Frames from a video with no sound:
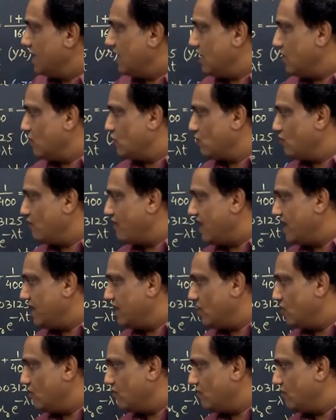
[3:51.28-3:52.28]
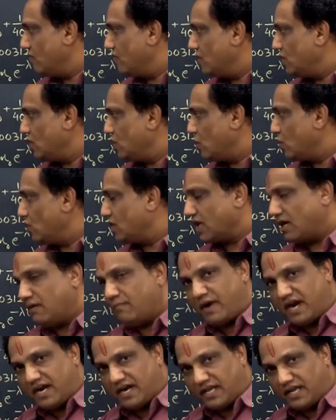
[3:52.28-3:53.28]
Now to find out total
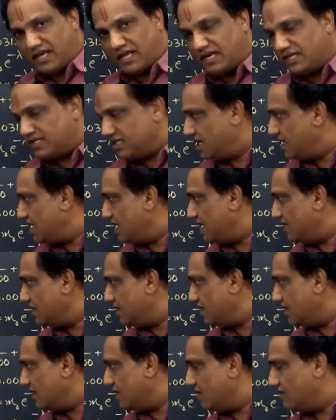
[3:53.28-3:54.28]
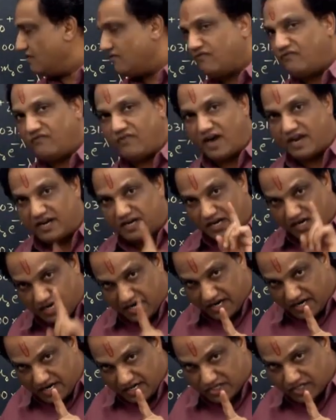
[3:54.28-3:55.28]
binding energy in the final
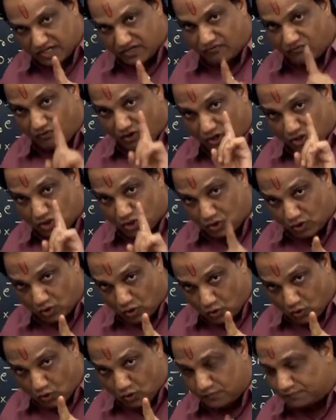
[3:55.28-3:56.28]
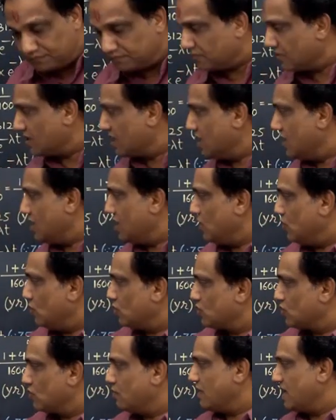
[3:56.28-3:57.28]
condition, what you should do?
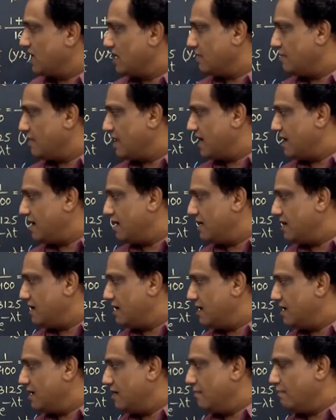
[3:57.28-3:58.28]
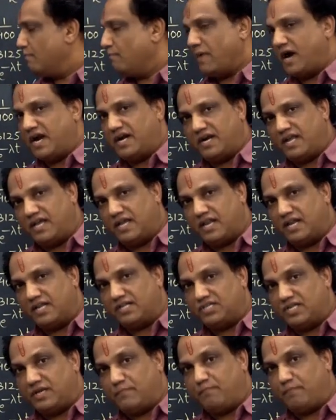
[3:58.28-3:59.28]
You should multiply binding
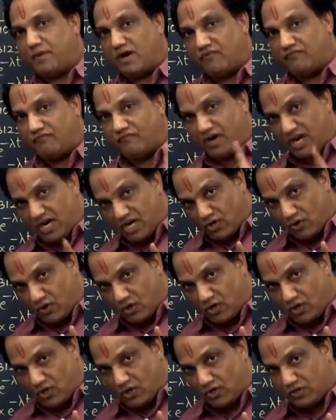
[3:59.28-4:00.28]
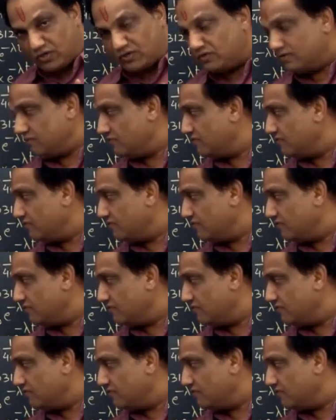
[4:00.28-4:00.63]
energy per one nucleon